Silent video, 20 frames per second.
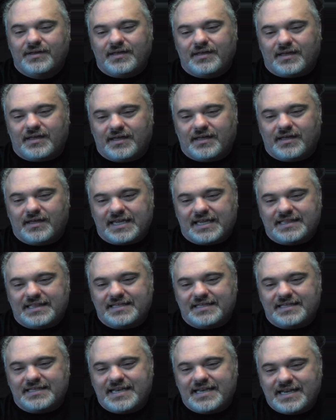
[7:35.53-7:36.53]
and
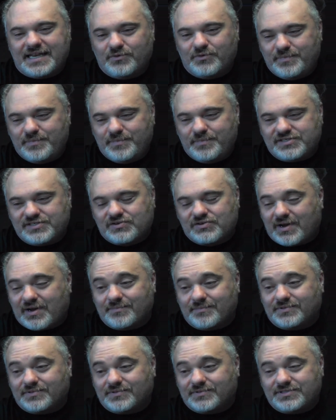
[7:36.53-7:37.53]
the data would be
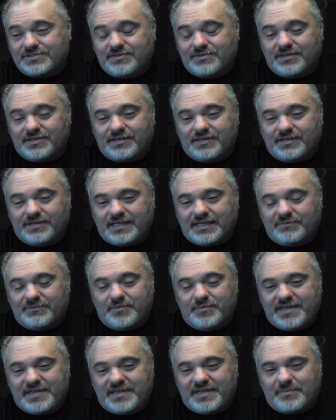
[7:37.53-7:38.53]
scrambled so that it
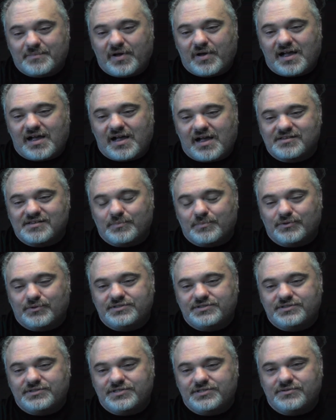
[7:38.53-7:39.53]
would be impossible
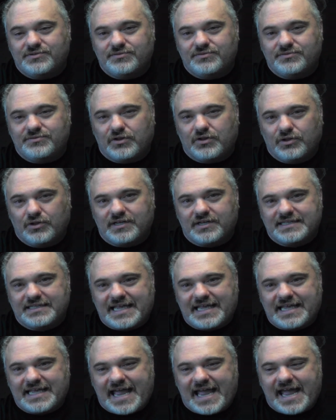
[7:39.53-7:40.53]
to look at
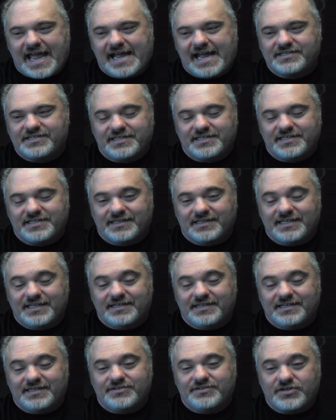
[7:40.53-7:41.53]
the hash and
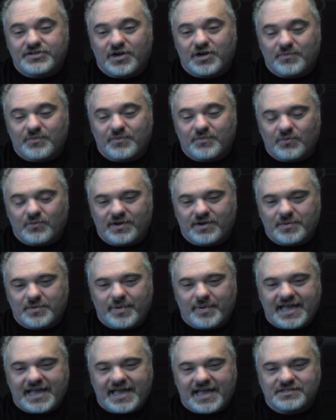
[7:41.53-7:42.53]
then determine what your
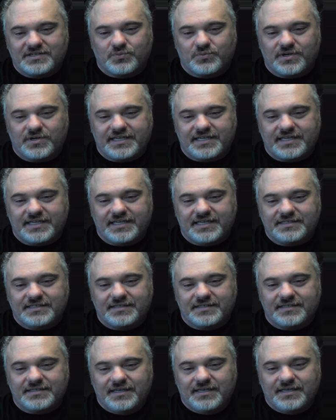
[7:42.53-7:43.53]
password
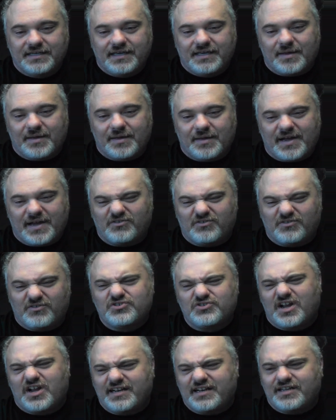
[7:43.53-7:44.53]
is by
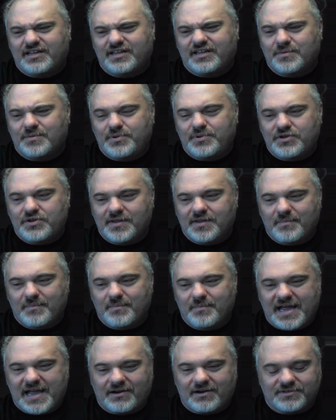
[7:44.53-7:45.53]
trying to compute it
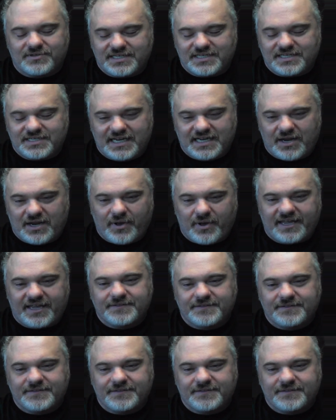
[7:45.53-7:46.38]
backwards in any way.